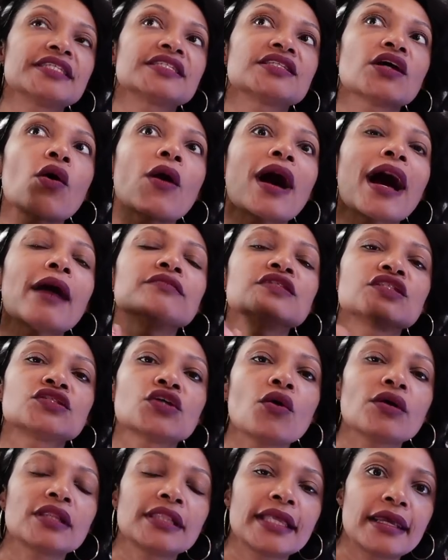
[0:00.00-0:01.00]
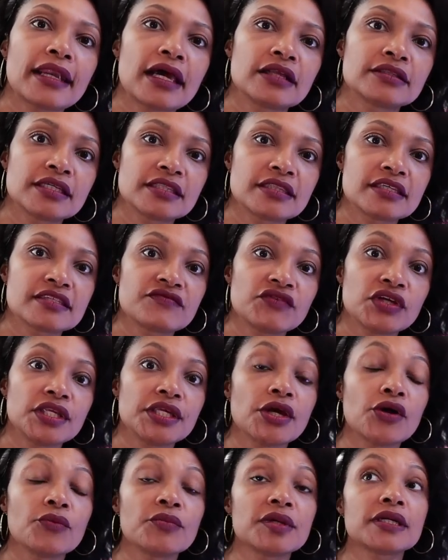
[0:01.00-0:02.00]
So I'm so glad I did this
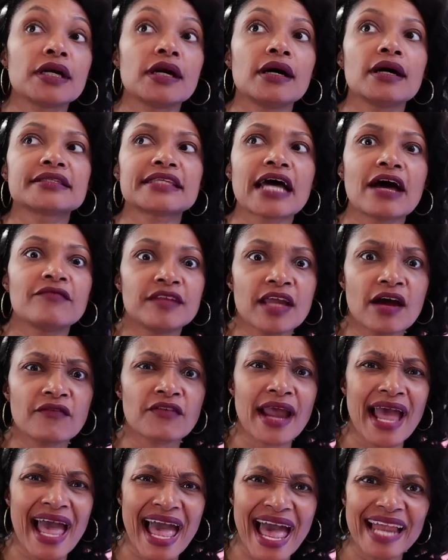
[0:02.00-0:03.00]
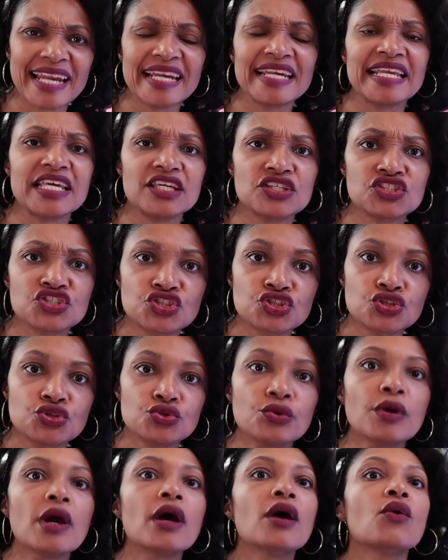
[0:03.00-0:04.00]
video because I've never had an
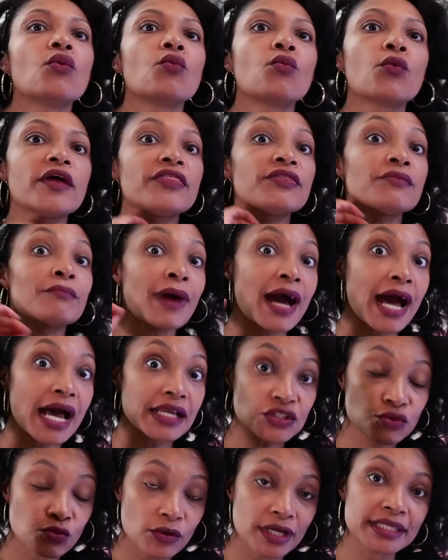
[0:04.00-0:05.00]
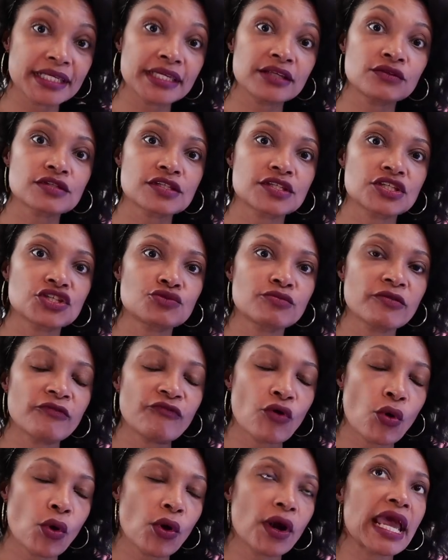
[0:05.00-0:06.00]
issue with my twin needle stitch
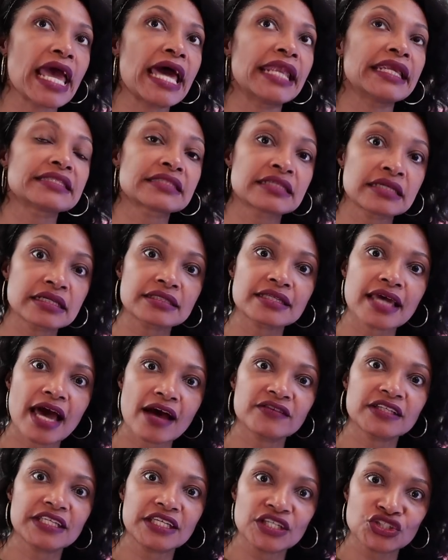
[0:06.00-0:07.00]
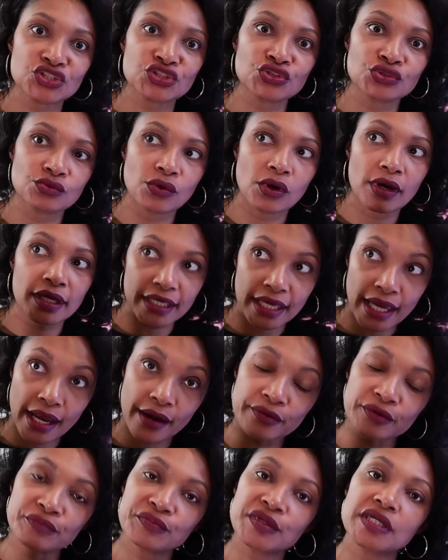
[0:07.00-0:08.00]
before, and it's good to have an issue on
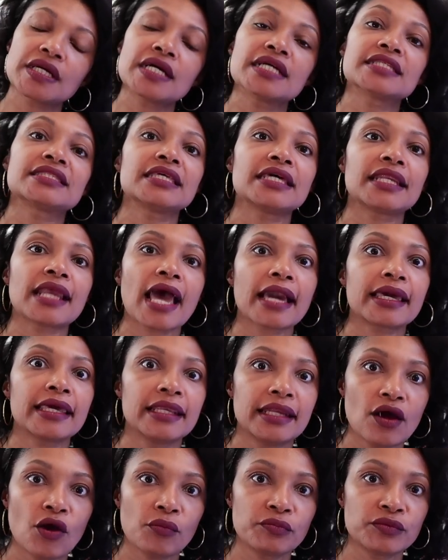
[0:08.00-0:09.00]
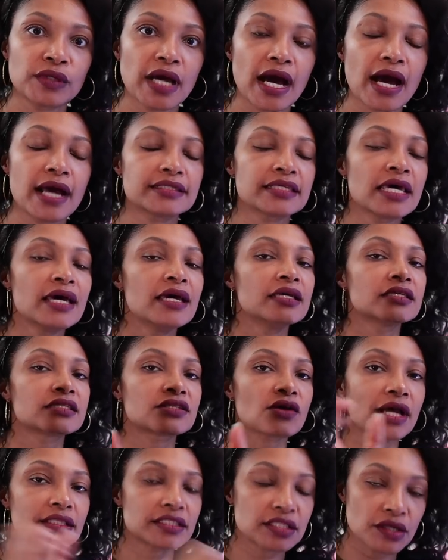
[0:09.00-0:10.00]
camera because then I can help you guys.
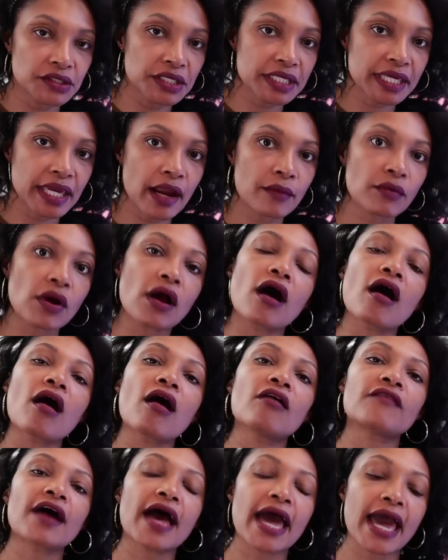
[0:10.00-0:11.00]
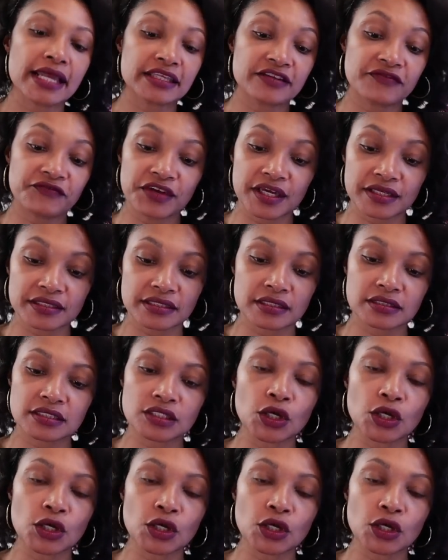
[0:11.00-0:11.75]
So I turned the camera off. I had to fix it.